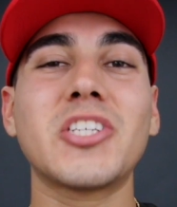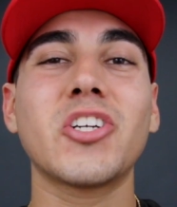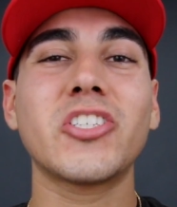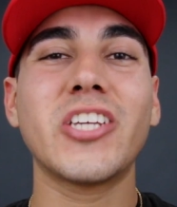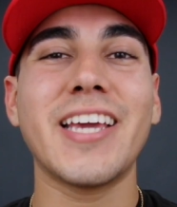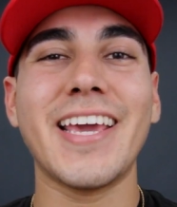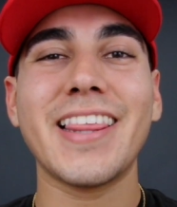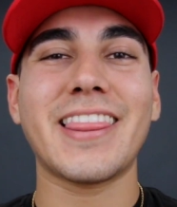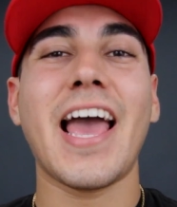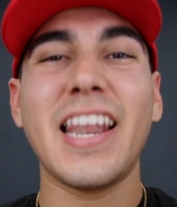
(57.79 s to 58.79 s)
sure to
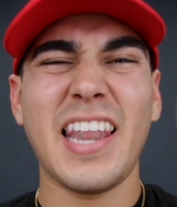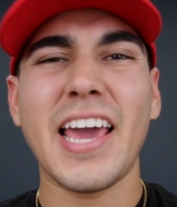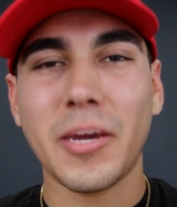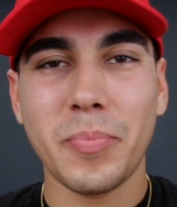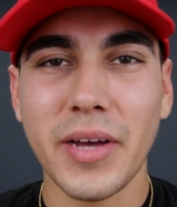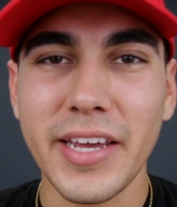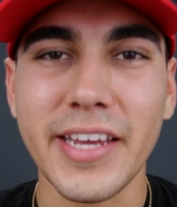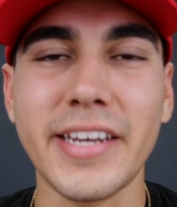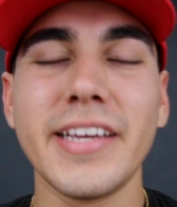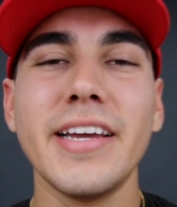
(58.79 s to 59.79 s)
hit that like
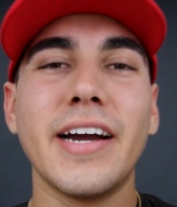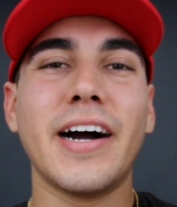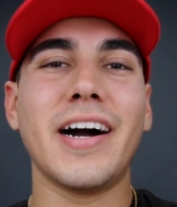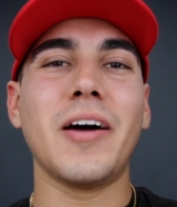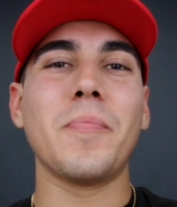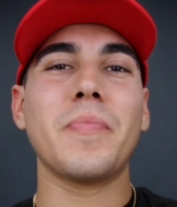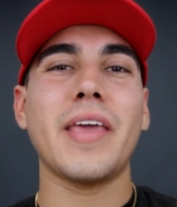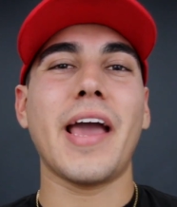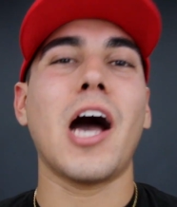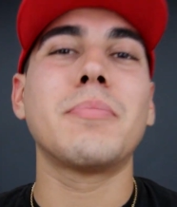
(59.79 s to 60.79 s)
button.
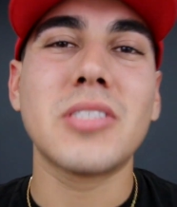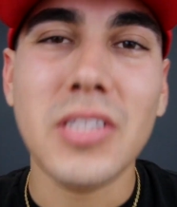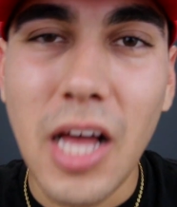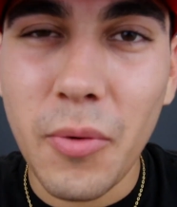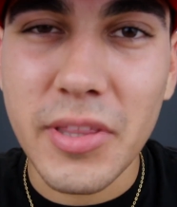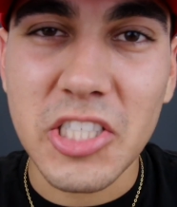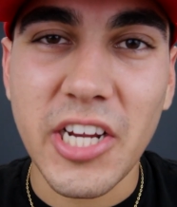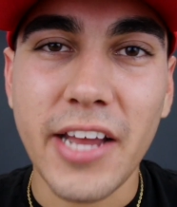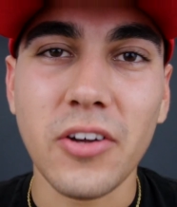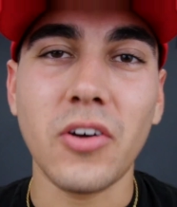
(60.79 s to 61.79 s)
It helps a lot with the
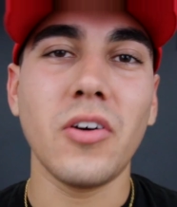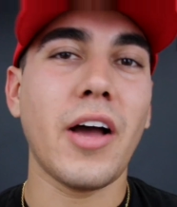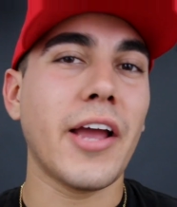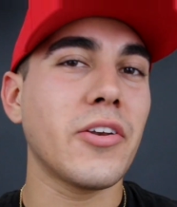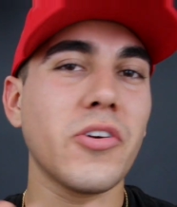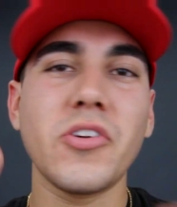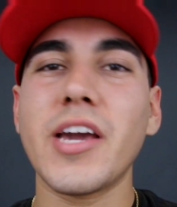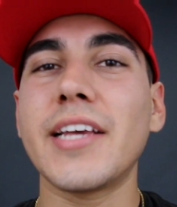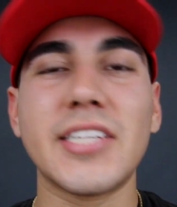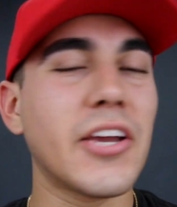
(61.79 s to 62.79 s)
channel. I know you
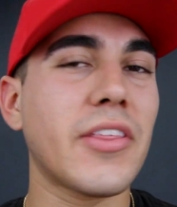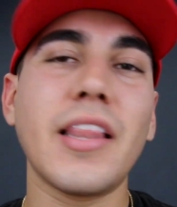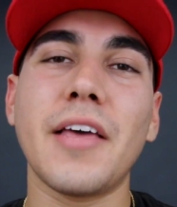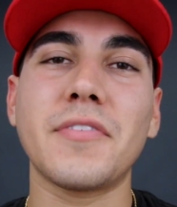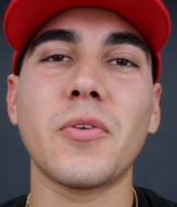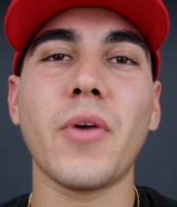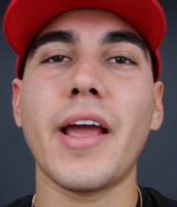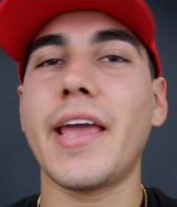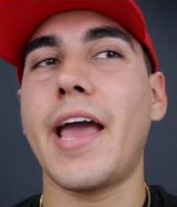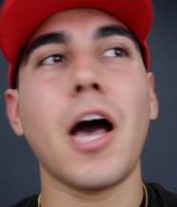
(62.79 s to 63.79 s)
guys hear that left and
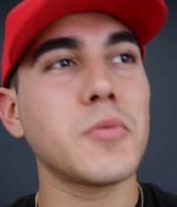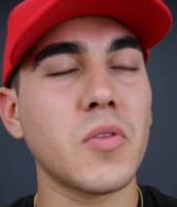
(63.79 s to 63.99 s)
right. It helps